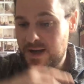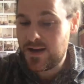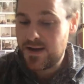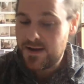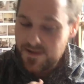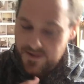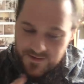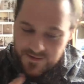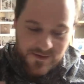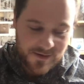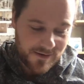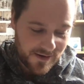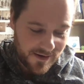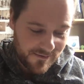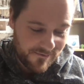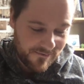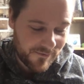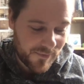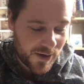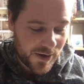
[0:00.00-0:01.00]
But
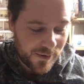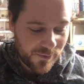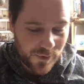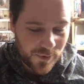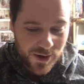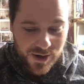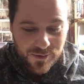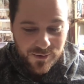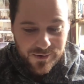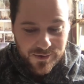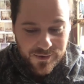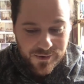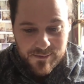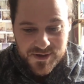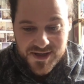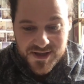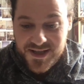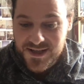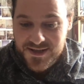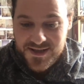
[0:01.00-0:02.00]
my work with
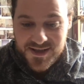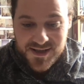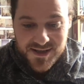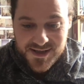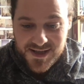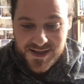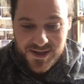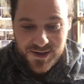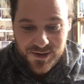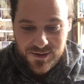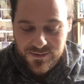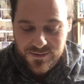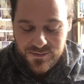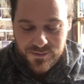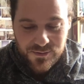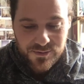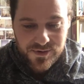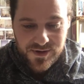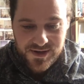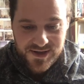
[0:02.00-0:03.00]
leprosy has
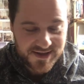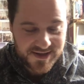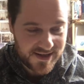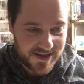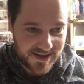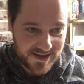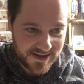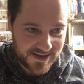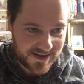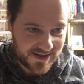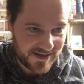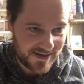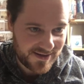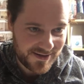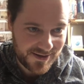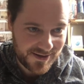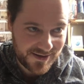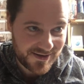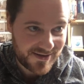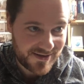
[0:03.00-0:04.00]
continued all these years,
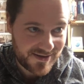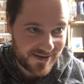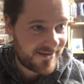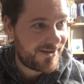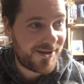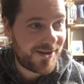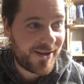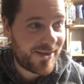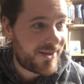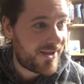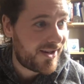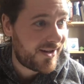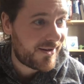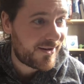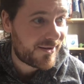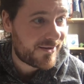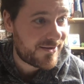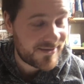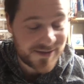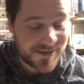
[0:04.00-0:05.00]
and I
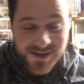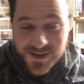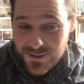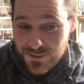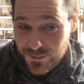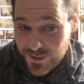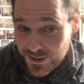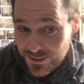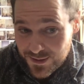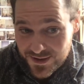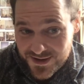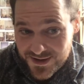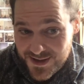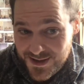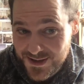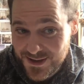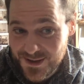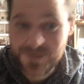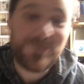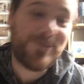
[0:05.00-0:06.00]
think still will
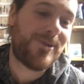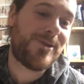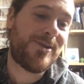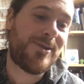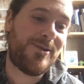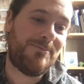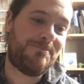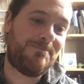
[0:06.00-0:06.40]
continue.